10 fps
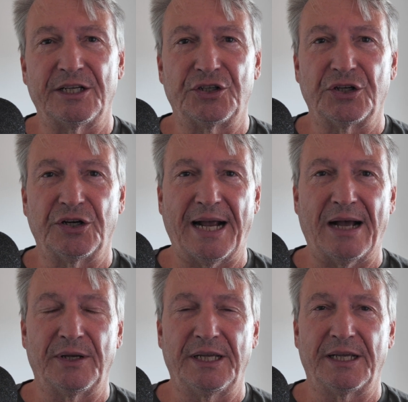sure
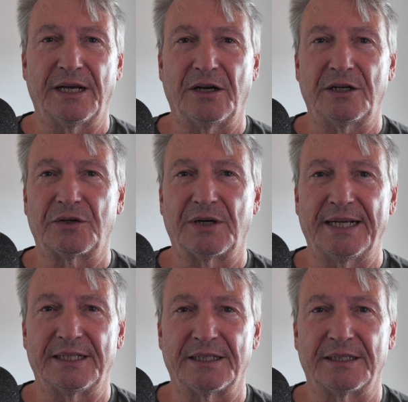how he
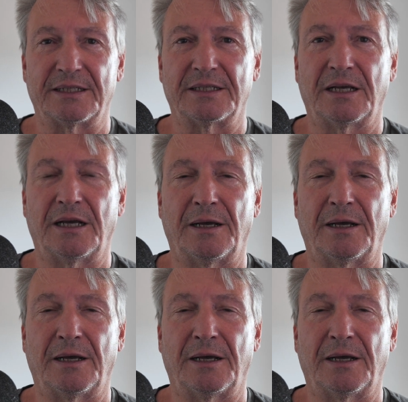characterizes